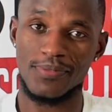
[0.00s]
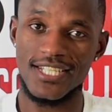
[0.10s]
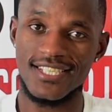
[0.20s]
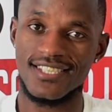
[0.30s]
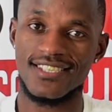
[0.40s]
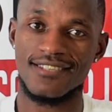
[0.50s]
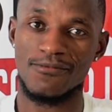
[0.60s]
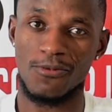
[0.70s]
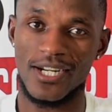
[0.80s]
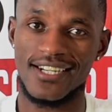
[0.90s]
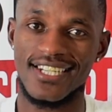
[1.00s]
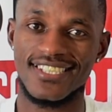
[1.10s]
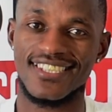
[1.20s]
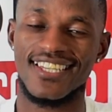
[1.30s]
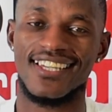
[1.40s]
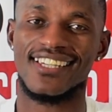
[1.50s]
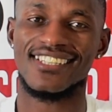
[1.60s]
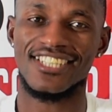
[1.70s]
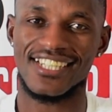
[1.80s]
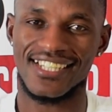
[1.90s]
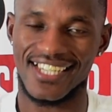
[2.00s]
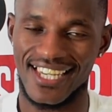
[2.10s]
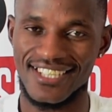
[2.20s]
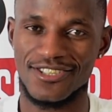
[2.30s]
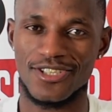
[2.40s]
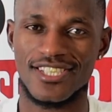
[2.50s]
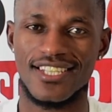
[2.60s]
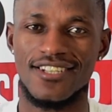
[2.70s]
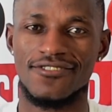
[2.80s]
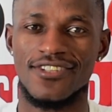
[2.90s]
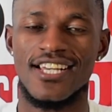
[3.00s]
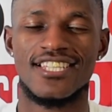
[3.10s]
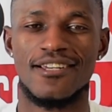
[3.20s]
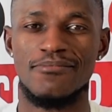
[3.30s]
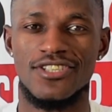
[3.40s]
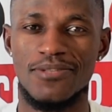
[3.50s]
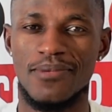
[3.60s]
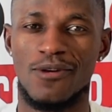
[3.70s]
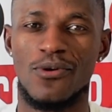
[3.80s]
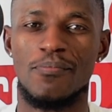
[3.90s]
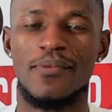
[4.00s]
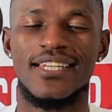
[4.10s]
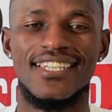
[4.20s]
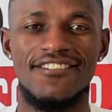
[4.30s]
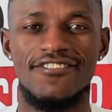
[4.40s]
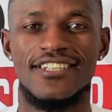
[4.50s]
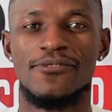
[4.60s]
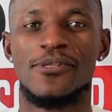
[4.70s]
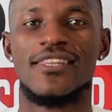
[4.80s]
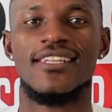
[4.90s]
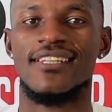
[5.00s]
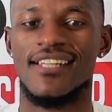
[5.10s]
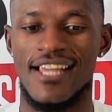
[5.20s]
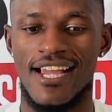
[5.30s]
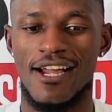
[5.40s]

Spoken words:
Please, one last thing, get yourself some gym equipment, even within,